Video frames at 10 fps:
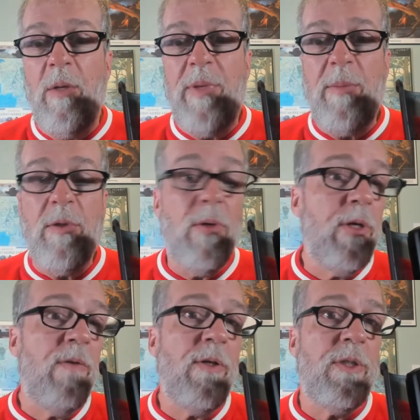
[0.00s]
people go to
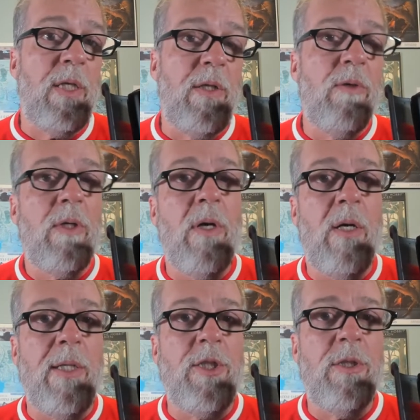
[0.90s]
university, they go to
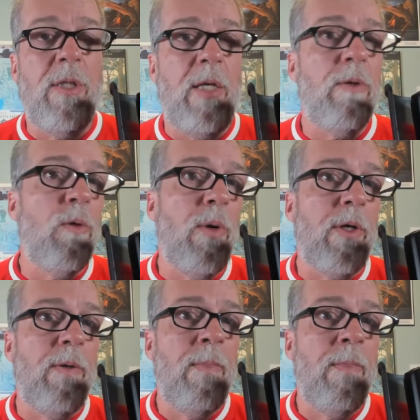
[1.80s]
college, they go to work.